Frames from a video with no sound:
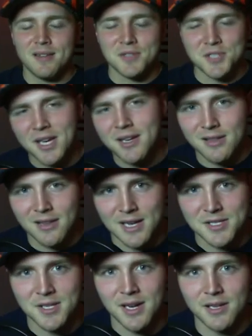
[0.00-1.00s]
The second
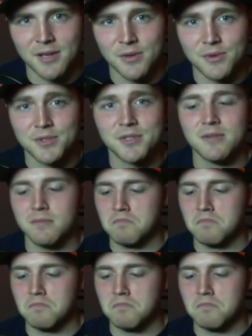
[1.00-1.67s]
class that I use,